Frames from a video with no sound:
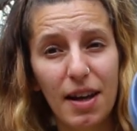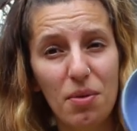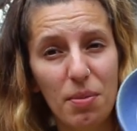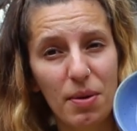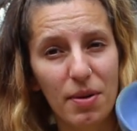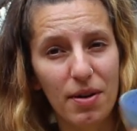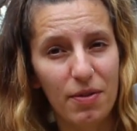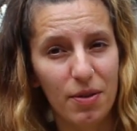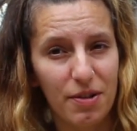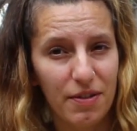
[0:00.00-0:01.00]
it will be
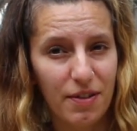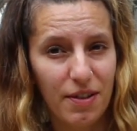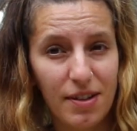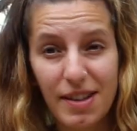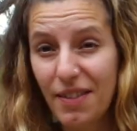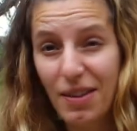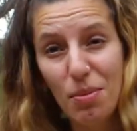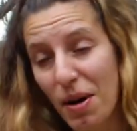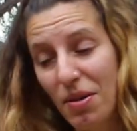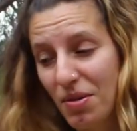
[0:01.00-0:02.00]
wonderful to have
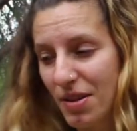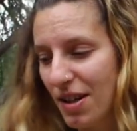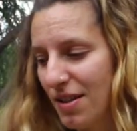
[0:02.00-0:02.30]
little bowls.